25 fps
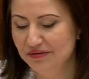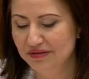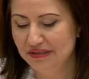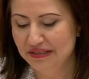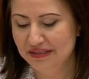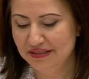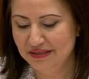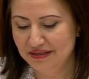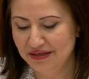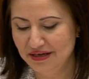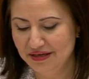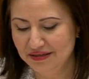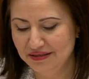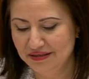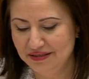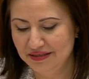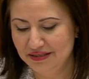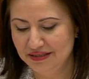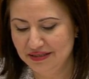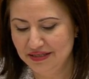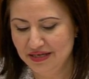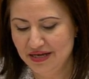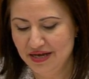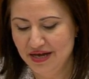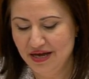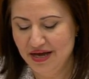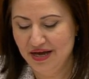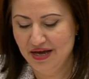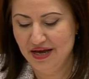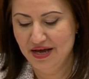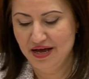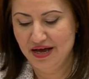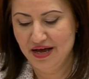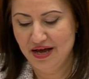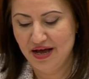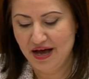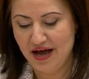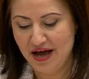discuss
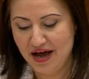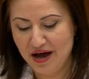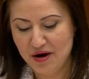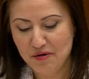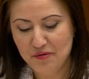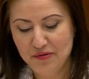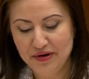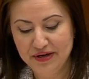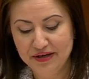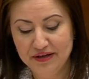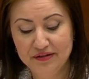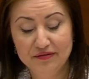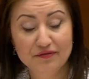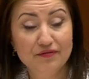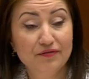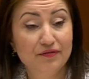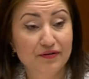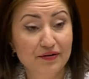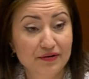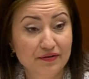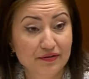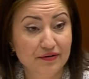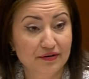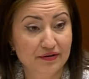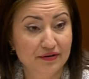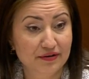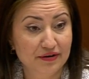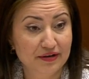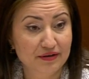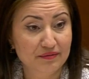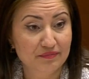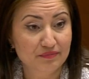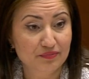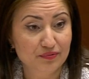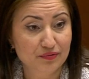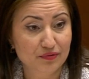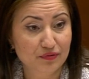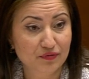how we can further
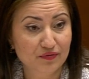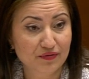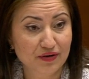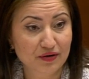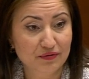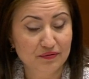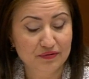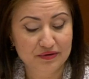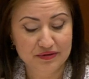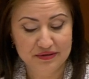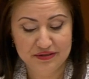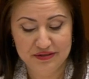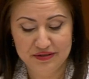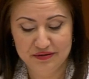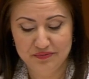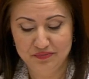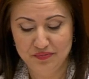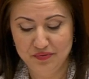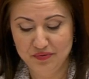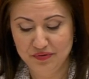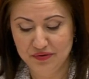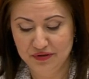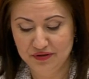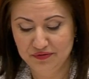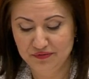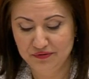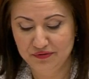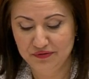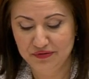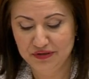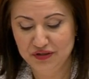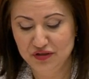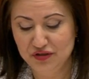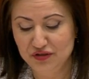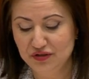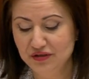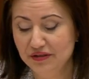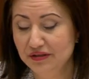improve our support for
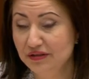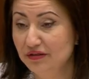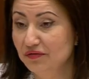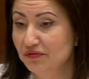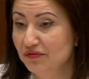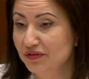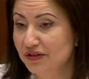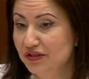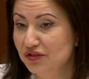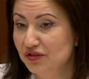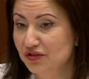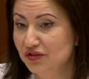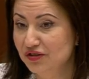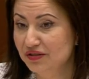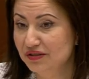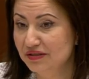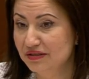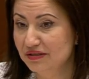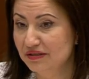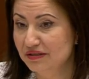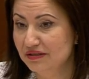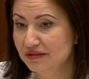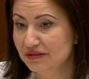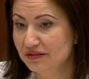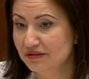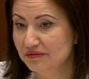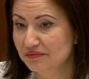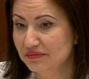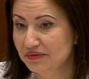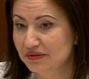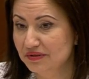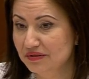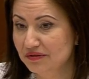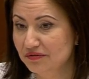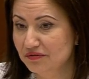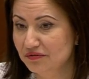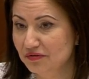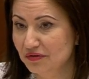regional innovation
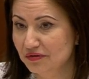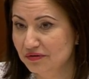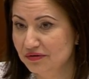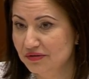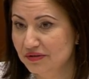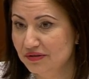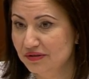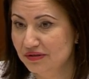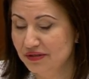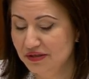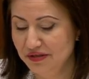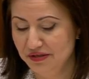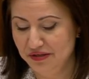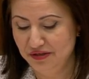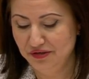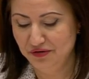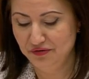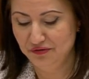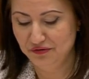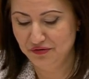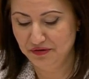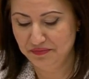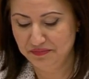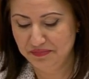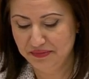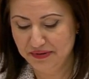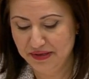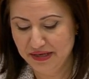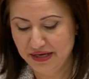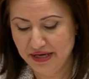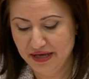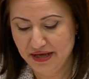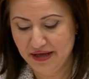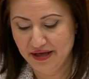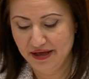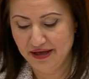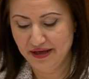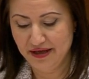systems across Europe.
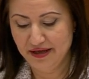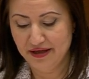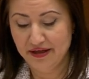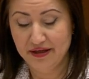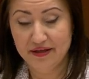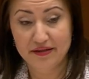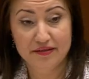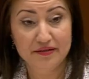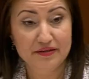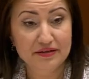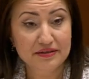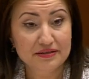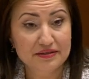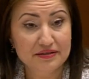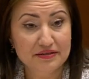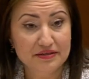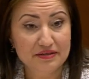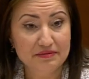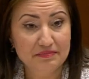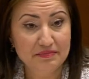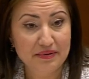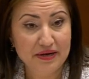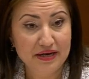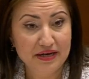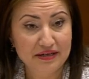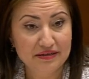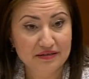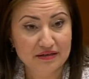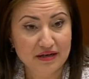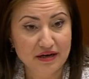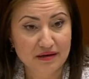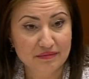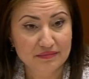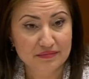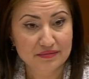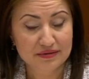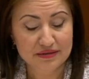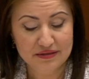This debate
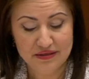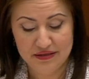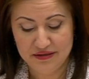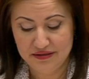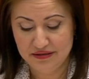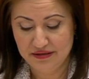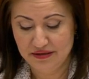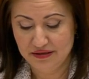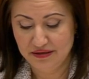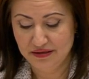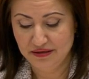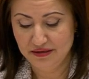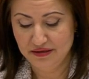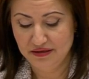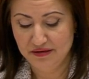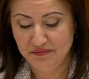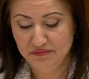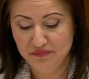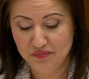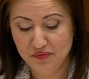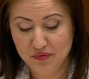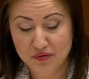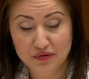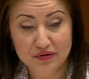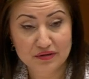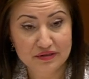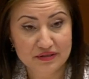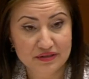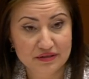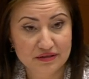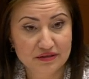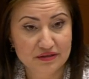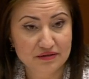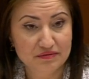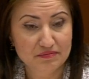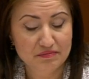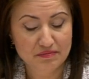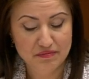comes at an
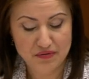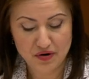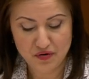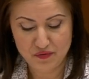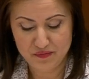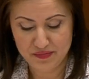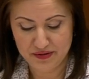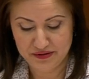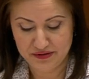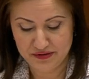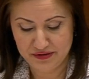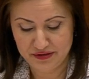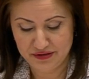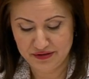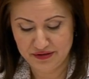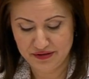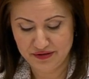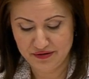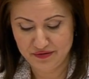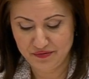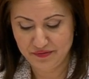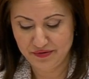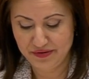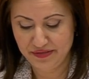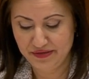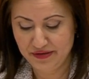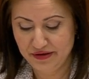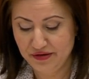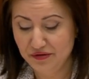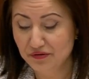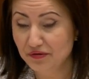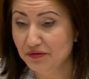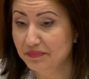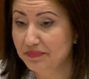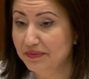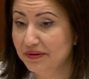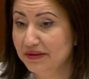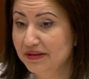important moment, with the
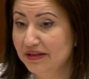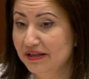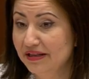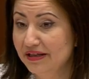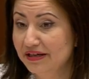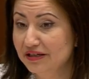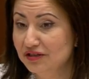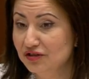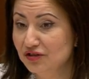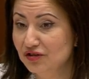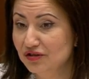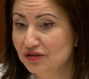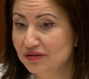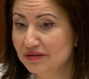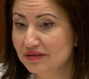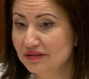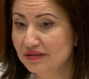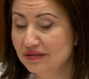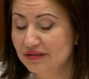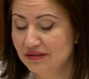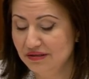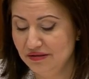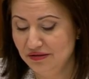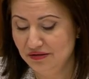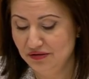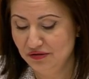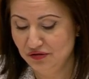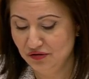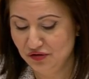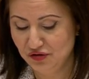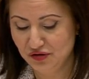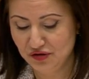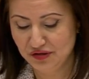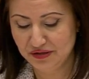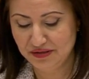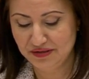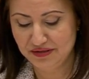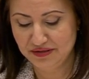European elections
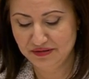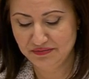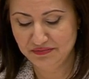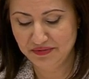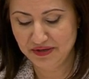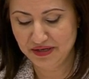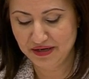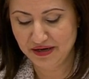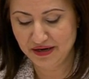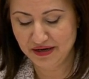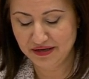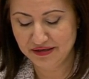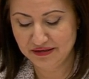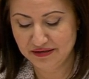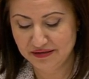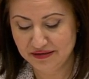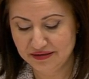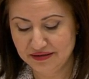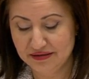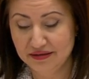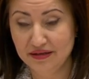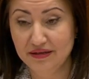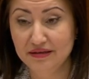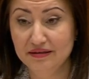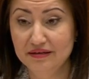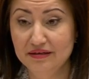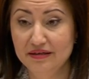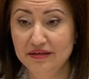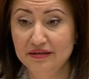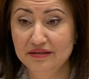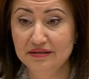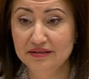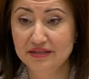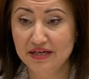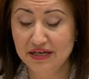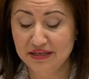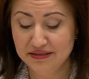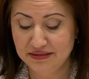just behind us and
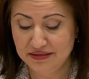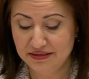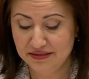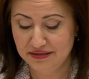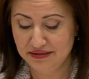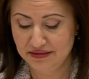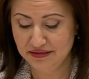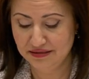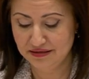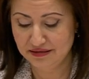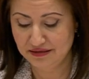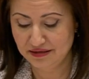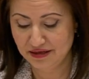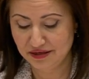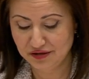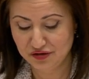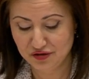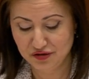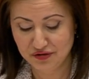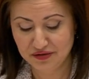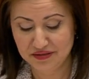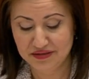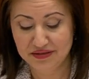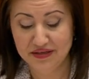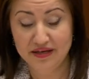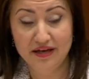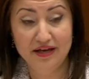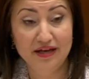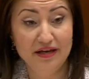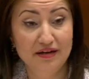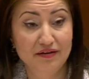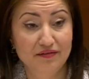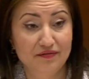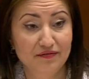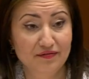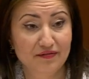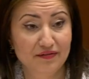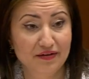intense discussions
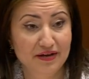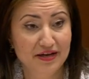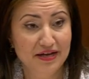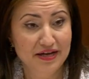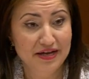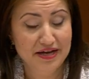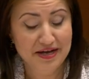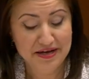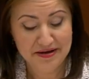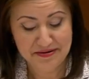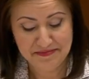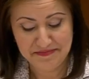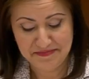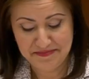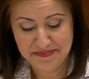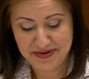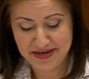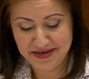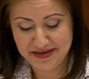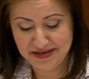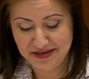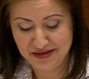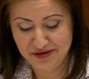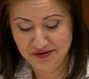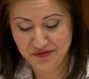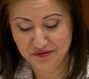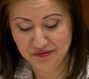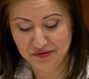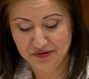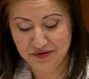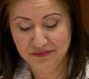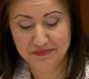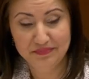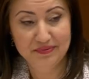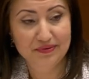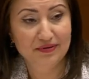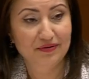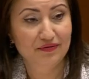ahead of making
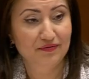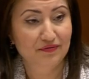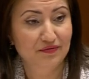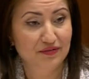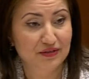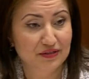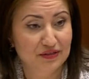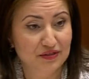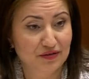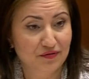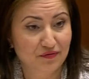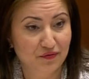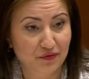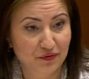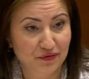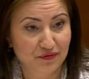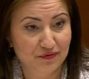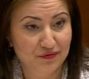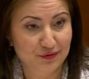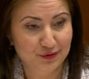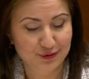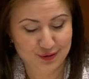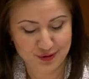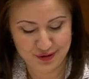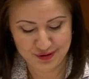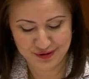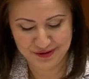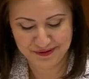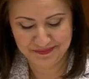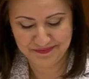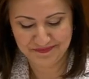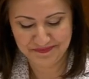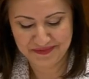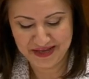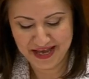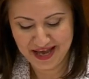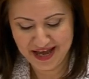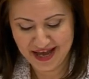Europe fit for the future.
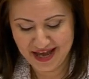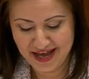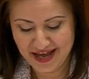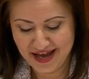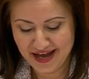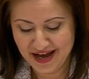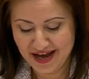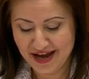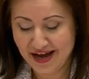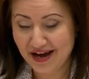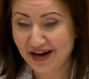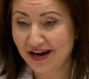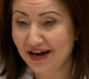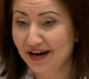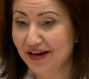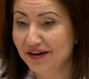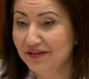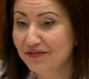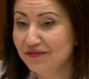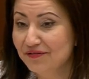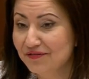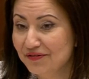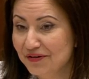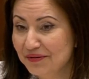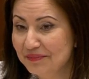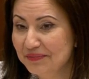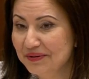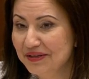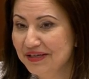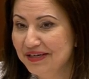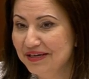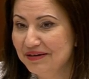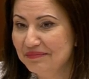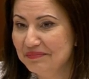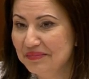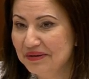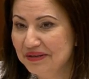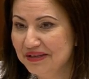I
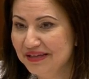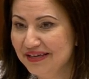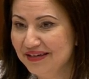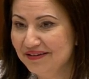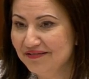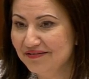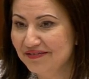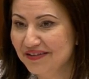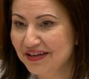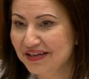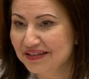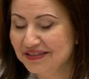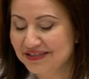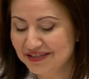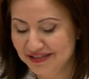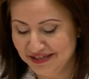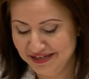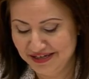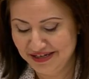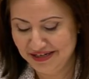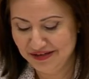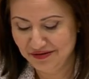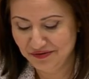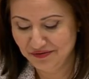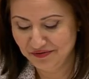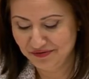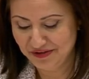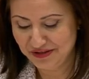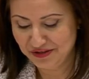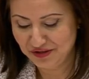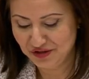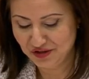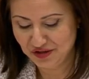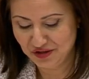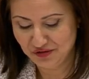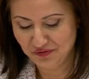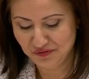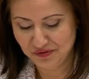firmly believe that
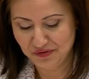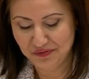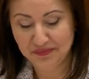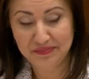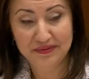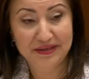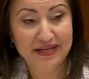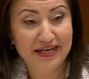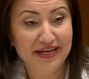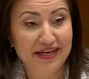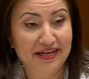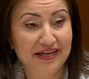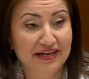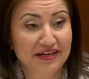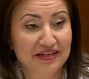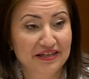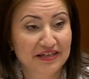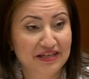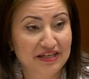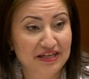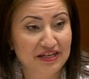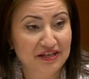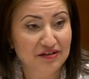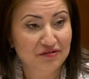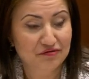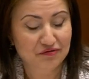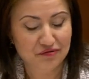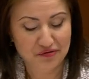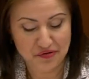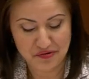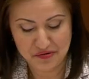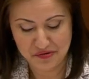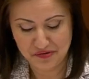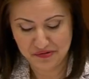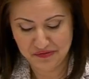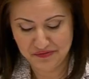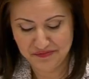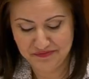innovation will play a key
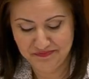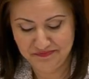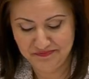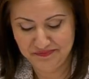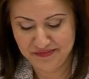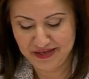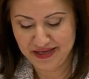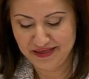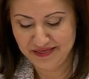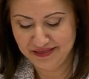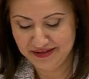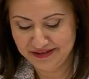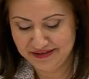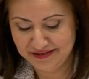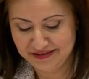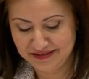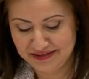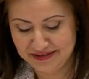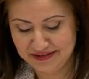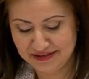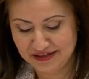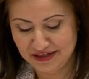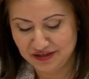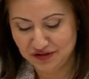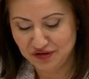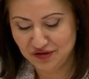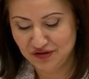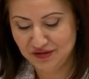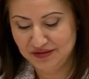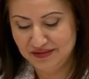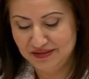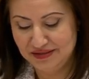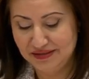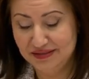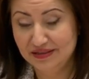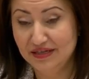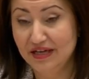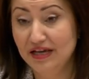role in these
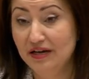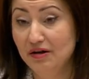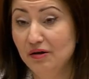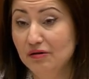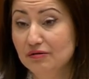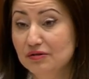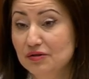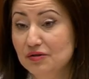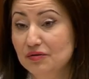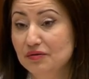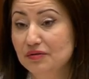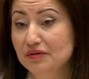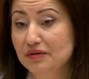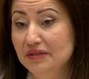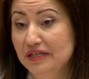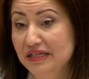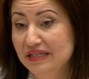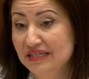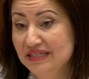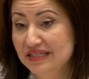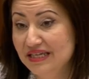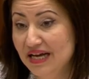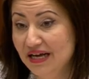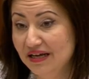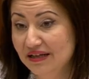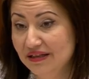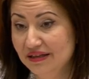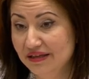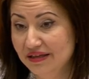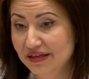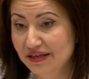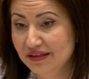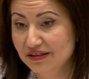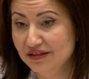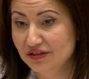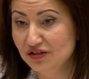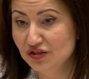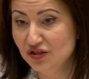discussions and also in
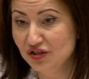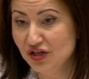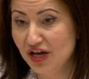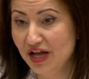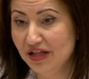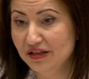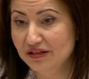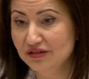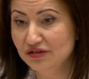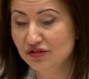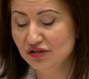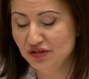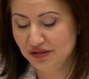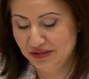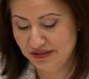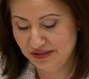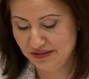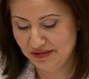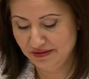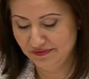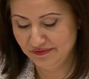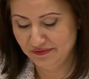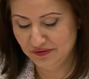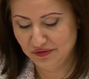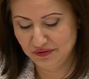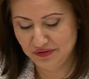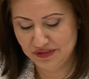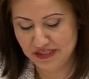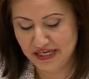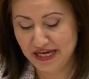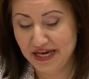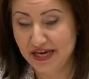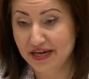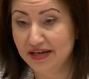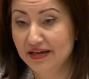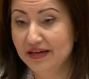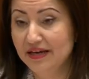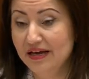tackling the challenges of
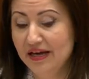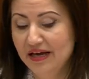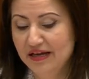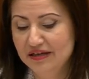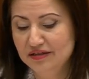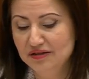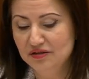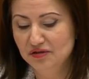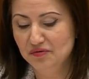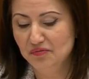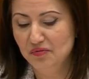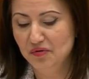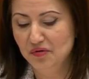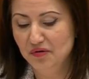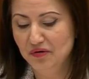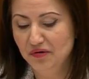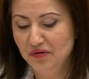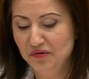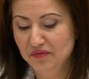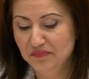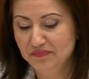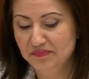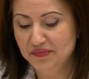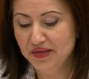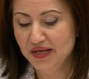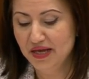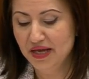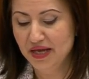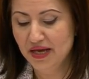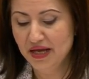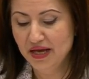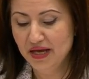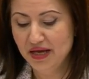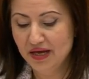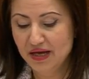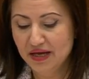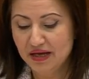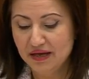today and tomorrow.
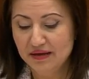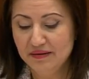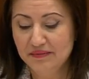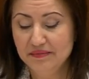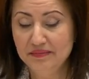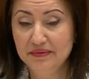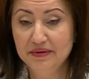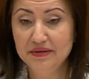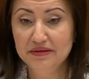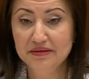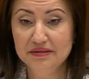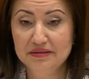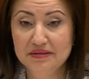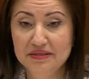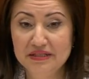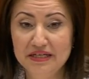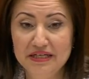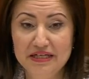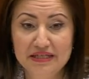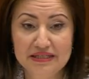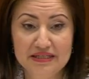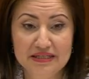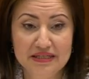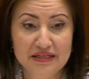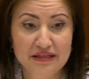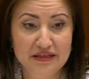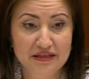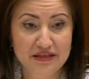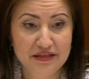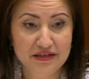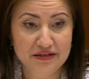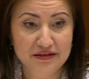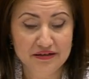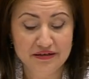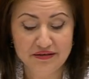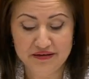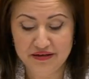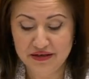Because it is
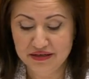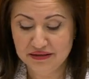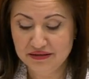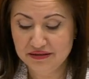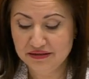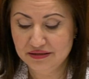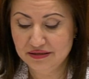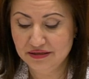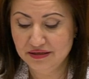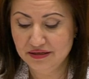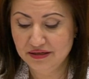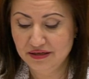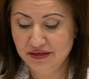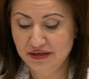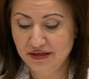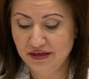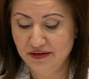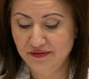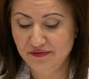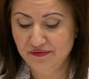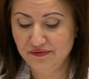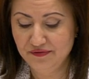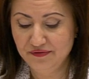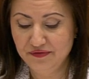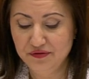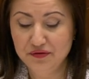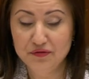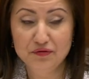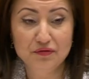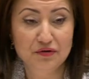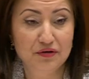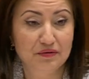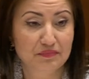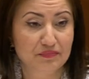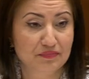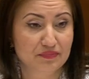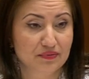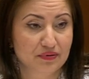clear that if
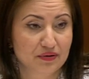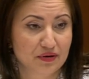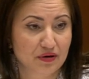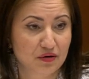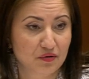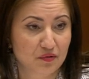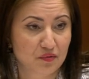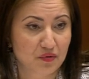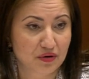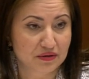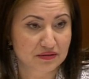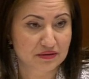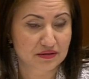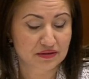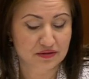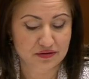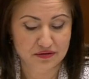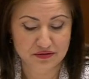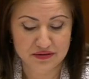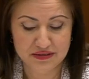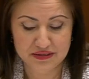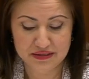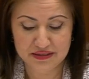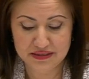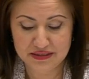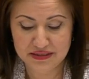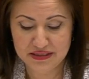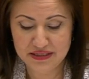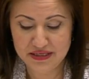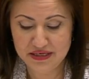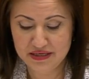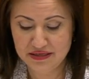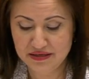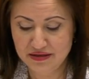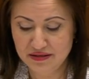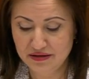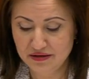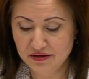Europe wants to
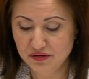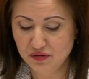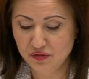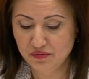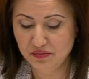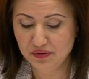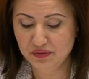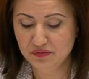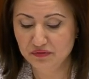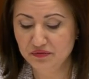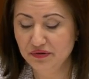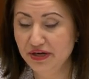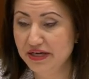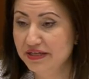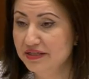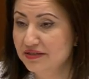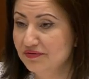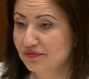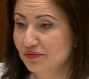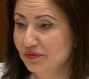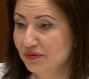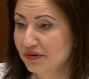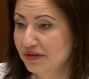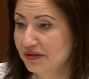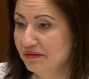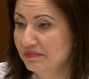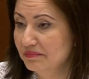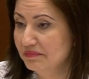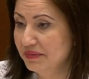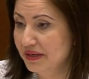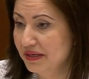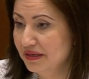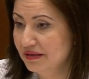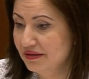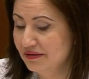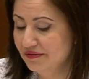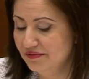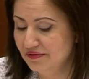succeed in the global race for
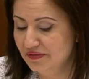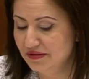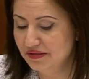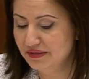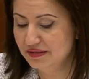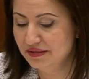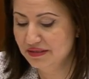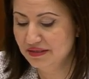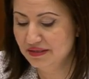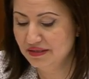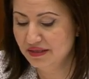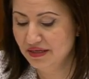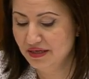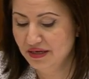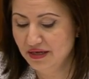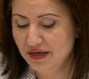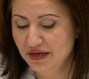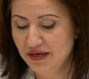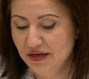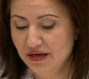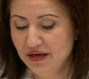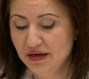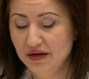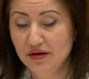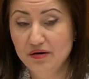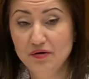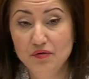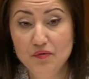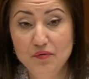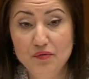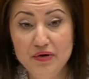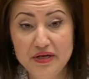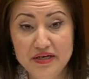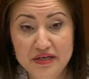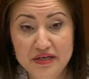competitiveness, we